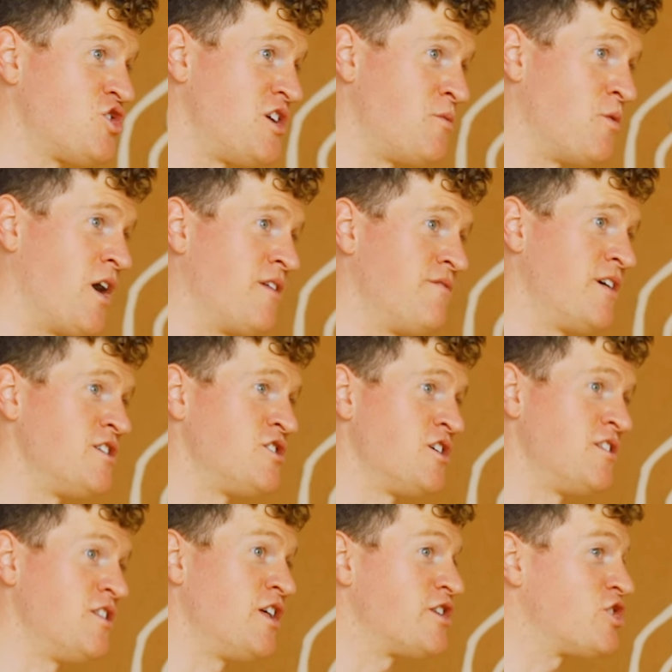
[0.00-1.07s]
shit wine
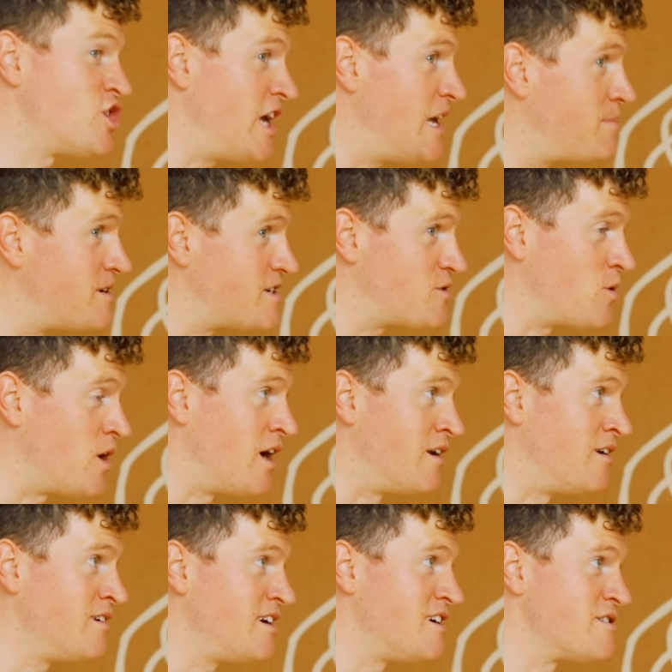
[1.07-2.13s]
invention, the cheapest
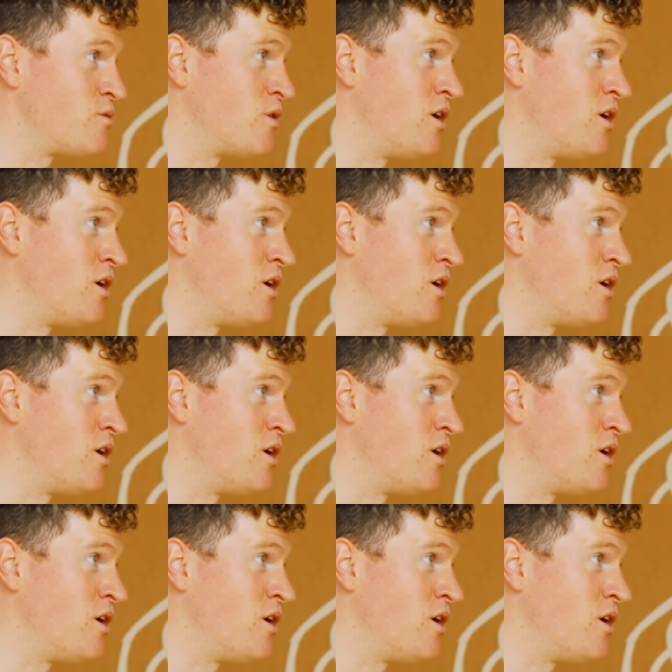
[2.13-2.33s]
one as